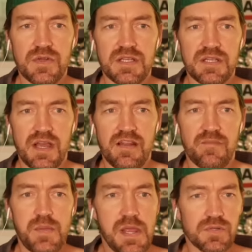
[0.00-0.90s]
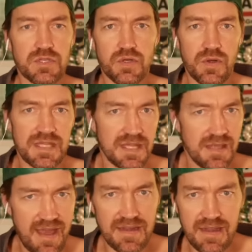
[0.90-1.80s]
is kind of people's choice
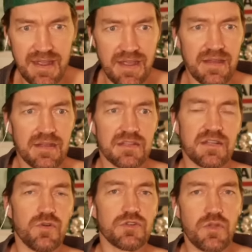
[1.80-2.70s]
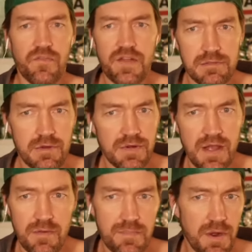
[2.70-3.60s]
that day social event
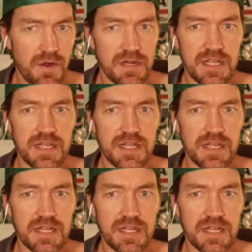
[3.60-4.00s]
throwdown party.